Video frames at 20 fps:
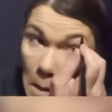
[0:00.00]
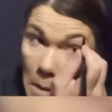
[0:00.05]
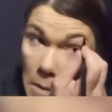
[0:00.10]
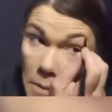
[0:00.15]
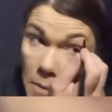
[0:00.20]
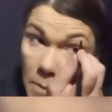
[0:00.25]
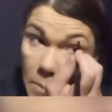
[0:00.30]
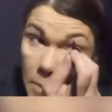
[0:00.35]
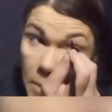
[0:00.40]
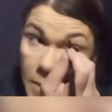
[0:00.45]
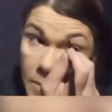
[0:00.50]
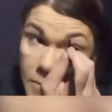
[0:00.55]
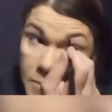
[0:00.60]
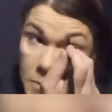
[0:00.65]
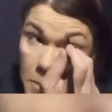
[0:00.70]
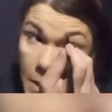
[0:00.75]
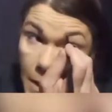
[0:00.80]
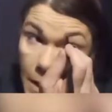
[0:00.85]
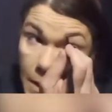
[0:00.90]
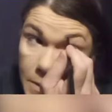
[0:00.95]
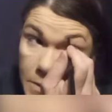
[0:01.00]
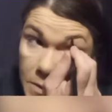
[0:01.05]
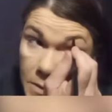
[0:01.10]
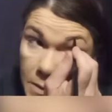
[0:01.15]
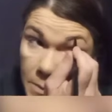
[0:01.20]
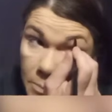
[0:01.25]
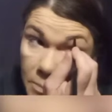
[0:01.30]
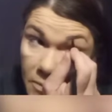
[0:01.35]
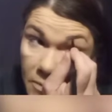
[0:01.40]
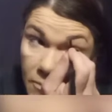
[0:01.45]
the pencil
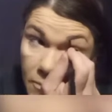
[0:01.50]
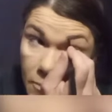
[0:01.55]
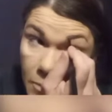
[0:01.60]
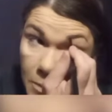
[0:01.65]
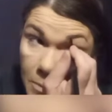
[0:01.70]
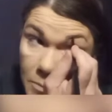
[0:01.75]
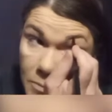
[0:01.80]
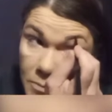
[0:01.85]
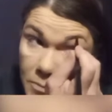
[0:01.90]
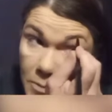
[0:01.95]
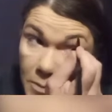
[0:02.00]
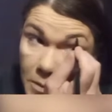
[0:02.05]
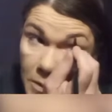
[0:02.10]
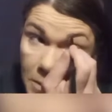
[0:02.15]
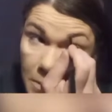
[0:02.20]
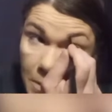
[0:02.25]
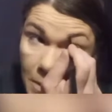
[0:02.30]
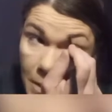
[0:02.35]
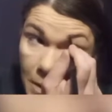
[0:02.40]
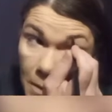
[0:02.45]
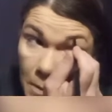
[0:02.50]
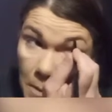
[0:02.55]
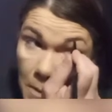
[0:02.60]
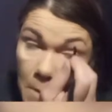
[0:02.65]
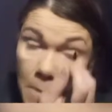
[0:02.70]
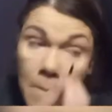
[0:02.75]
actually performs really well.